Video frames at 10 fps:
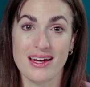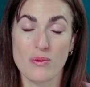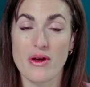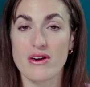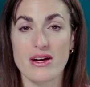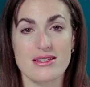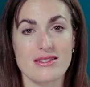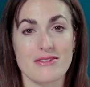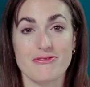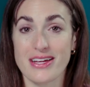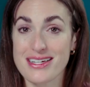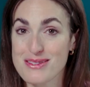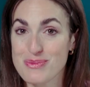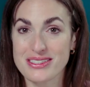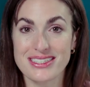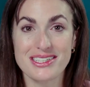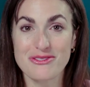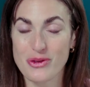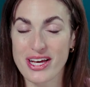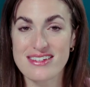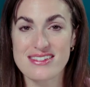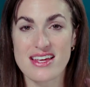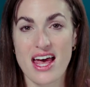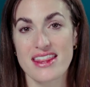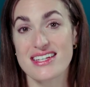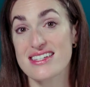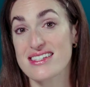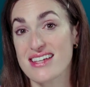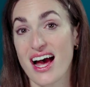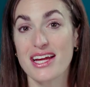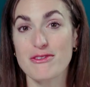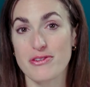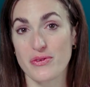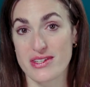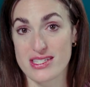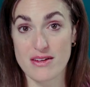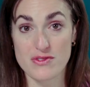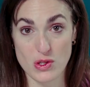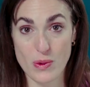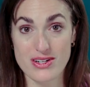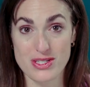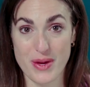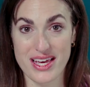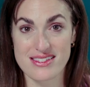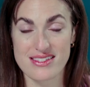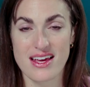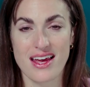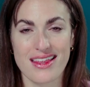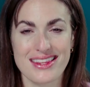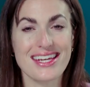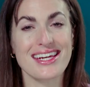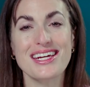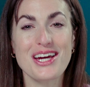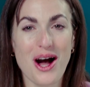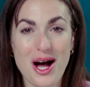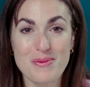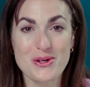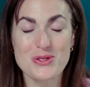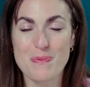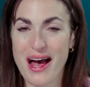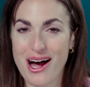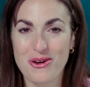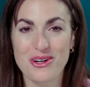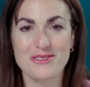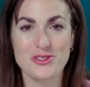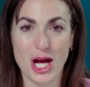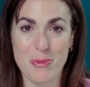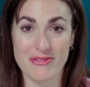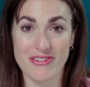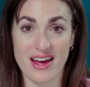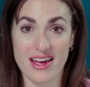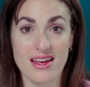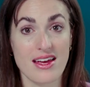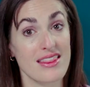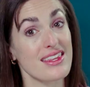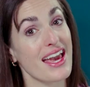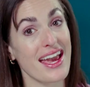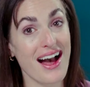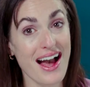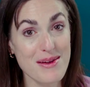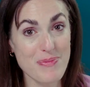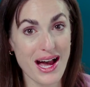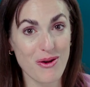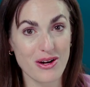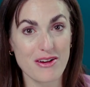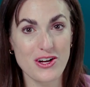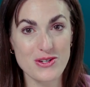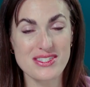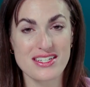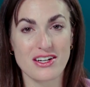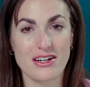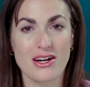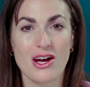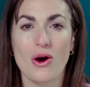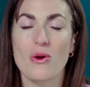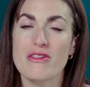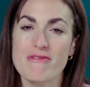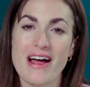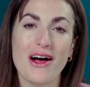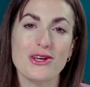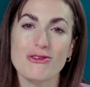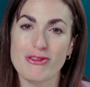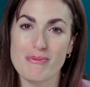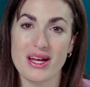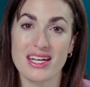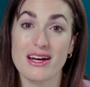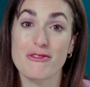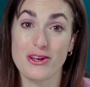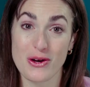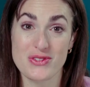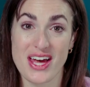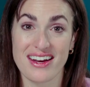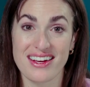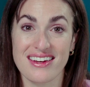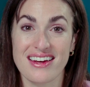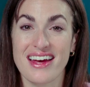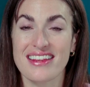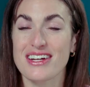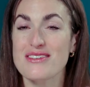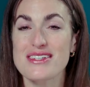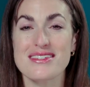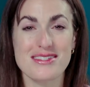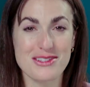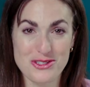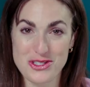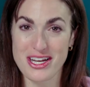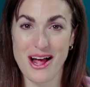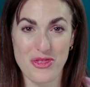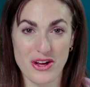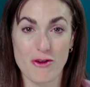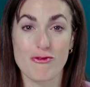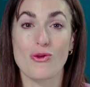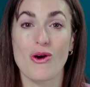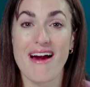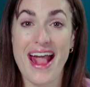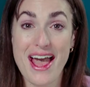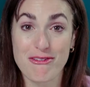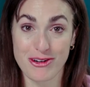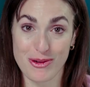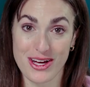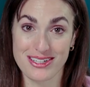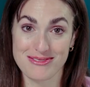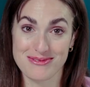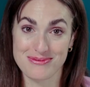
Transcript: Whether it's the flexibility of Wix, the design focus of Squarespace, the e commerce power of Shopify, the AI power of Hostinger, or the value for money of GoDaddy. There's a solution out there for everyone.